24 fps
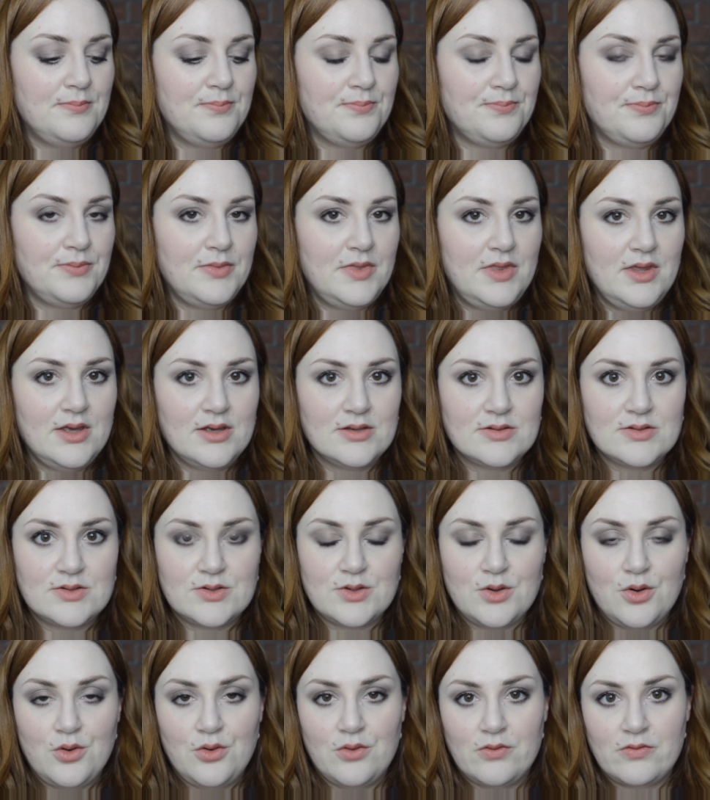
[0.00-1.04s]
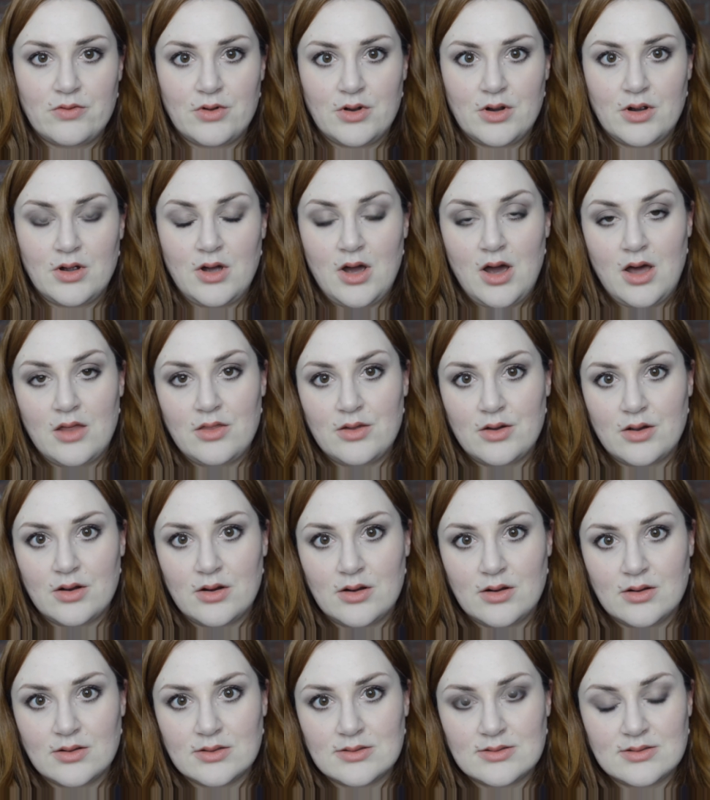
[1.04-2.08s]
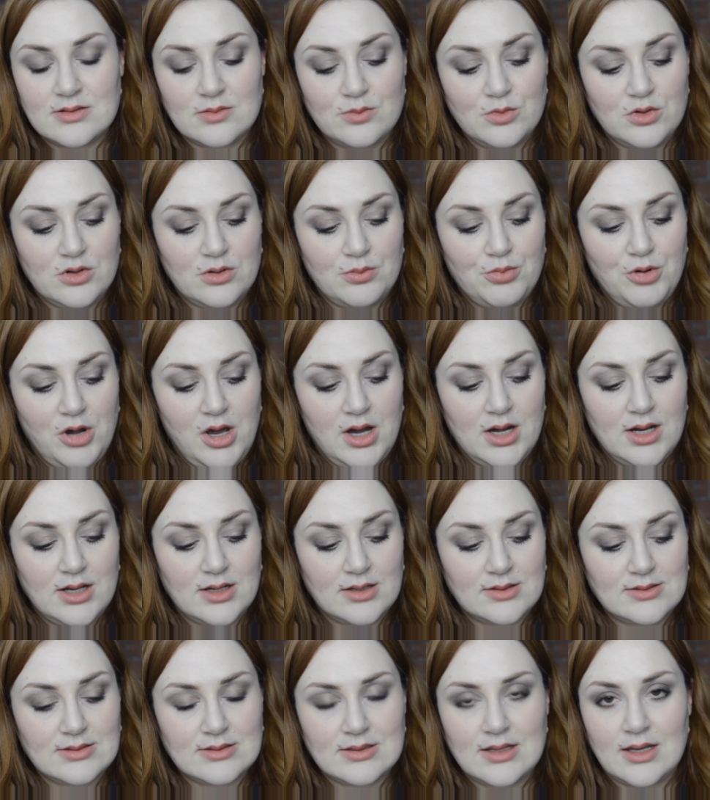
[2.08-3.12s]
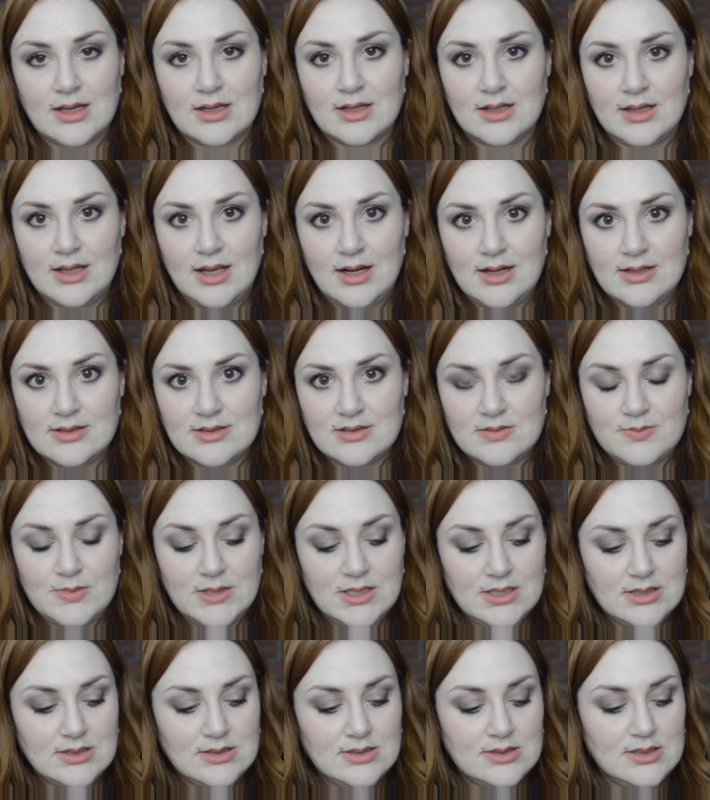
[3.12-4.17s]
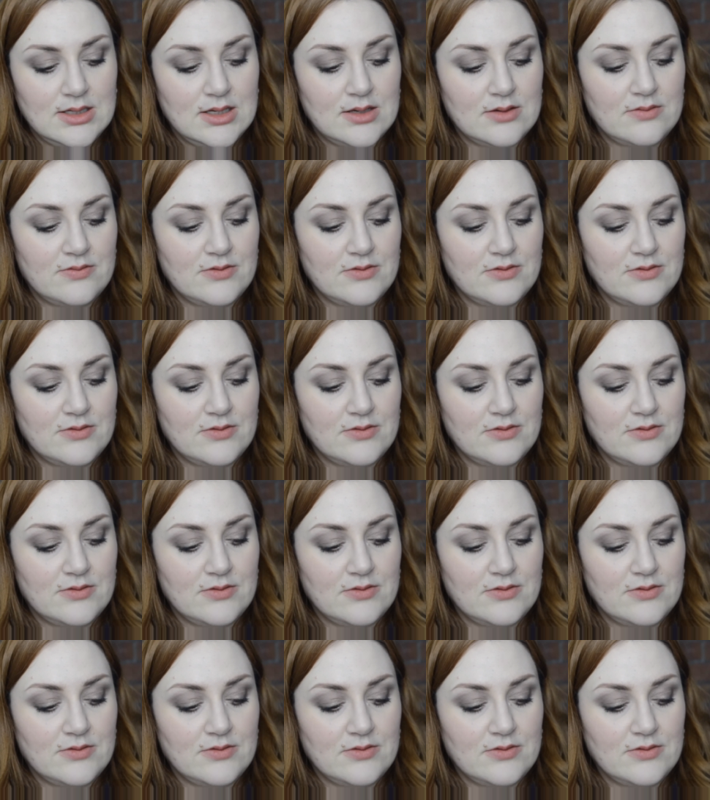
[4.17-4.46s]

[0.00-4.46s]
this over other similar products like a Lady Speed Stick,